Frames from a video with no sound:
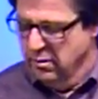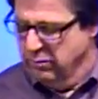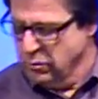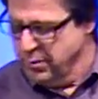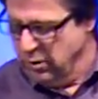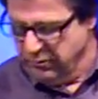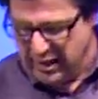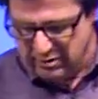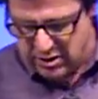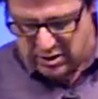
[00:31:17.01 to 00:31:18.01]
1 Peter
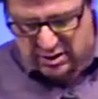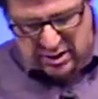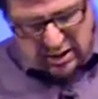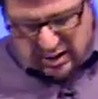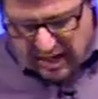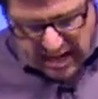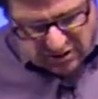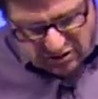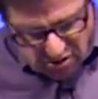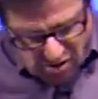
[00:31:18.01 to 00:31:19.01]
5 says,
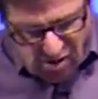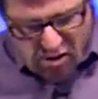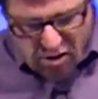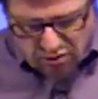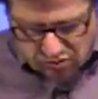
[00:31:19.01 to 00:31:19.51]
Cast all